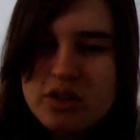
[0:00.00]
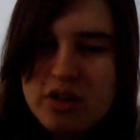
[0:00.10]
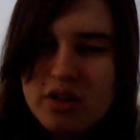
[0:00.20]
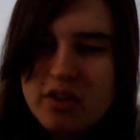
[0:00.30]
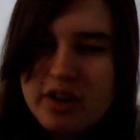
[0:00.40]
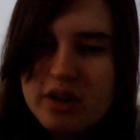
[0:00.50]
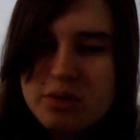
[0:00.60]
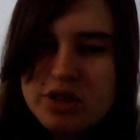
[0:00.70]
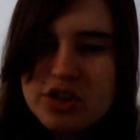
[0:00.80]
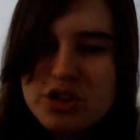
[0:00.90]
to the
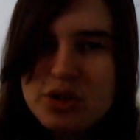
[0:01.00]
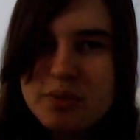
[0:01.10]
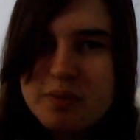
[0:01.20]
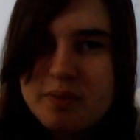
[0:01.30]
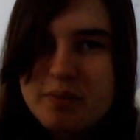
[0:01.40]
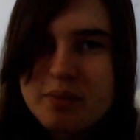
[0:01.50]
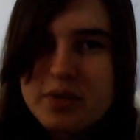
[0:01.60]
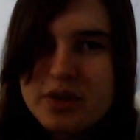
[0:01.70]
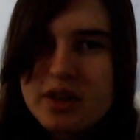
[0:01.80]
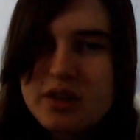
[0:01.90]
language
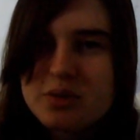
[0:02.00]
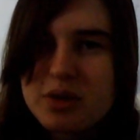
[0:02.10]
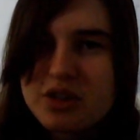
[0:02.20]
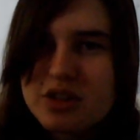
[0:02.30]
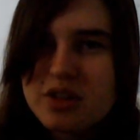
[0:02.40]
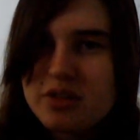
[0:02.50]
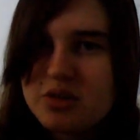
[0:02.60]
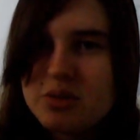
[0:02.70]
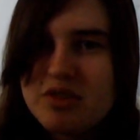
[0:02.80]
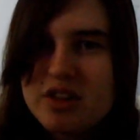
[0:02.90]
besides watching
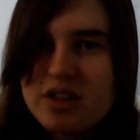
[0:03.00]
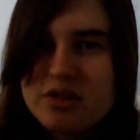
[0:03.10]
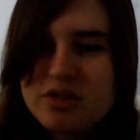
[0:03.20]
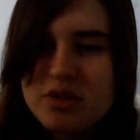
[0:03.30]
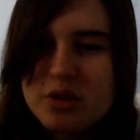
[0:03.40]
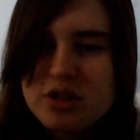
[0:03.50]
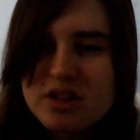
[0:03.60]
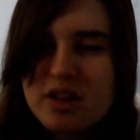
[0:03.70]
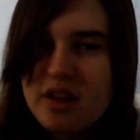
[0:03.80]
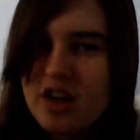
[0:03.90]
YouTube videos, of
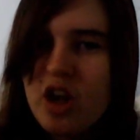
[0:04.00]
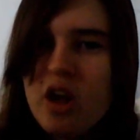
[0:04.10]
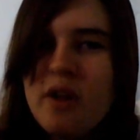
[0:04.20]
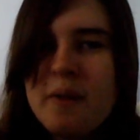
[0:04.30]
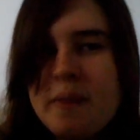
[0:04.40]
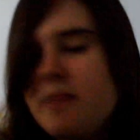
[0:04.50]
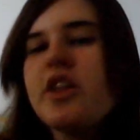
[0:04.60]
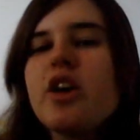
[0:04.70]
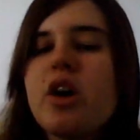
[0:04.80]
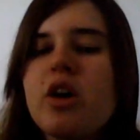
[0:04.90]
course, then
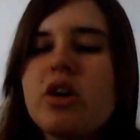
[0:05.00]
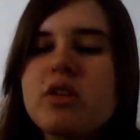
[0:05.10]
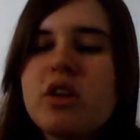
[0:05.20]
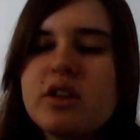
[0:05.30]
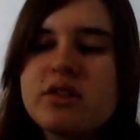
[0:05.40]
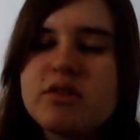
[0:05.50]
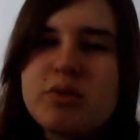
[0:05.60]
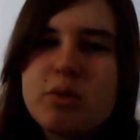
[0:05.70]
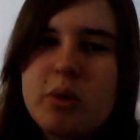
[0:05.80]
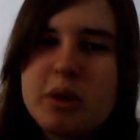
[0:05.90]
there are lots of
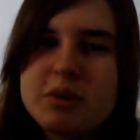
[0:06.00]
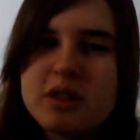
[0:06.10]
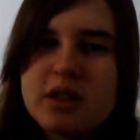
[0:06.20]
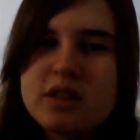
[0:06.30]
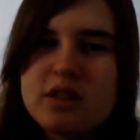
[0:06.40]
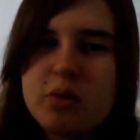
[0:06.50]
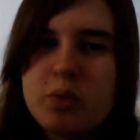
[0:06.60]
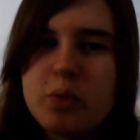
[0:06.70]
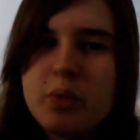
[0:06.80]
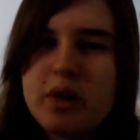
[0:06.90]
websites,
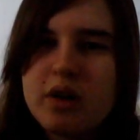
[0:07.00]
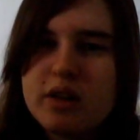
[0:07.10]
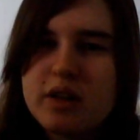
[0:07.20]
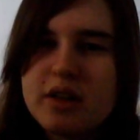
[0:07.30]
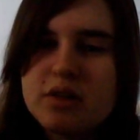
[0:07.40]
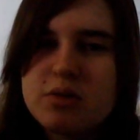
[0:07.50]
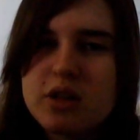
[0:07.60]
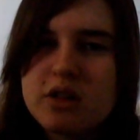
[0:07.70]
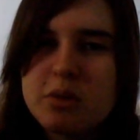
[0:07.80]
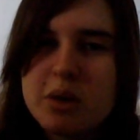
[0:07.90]
like
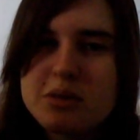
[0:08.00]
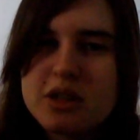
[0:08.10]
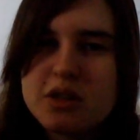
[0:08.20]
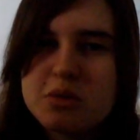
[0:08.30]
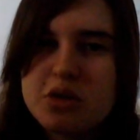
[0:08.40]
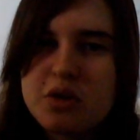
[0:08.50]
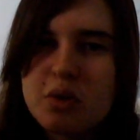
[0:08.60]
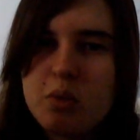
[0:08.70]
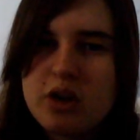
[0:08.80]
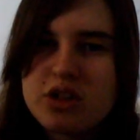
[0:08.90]
Israeli websites, where you
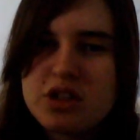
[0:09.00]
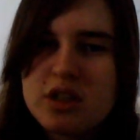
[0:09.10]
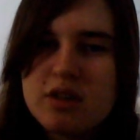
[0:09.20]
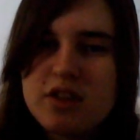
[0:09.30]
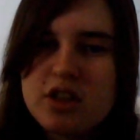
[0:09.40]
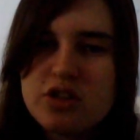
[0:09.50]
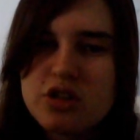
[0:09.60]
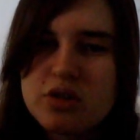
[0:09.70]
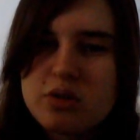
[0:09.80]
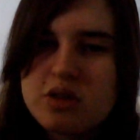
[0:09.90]
can watch TV
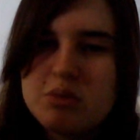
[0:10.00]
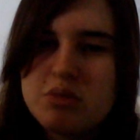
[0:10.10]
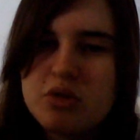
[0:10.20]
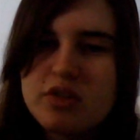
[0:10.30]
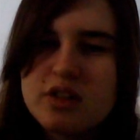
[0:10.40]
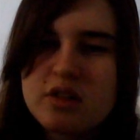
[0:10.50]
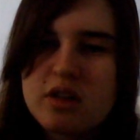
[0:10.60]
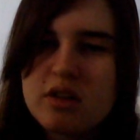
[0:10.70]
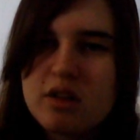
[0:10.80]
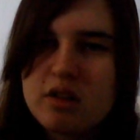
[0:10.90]
shows and movies
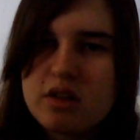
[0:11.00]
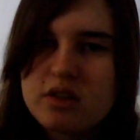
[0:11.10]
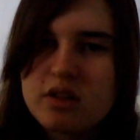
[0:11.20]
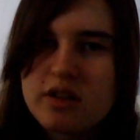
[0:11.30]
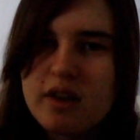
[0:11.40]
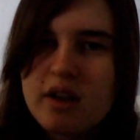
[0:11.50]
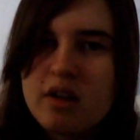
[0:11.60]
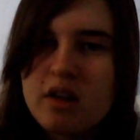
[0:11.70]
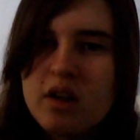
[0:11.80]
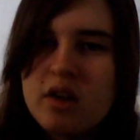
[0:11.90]
and things like that.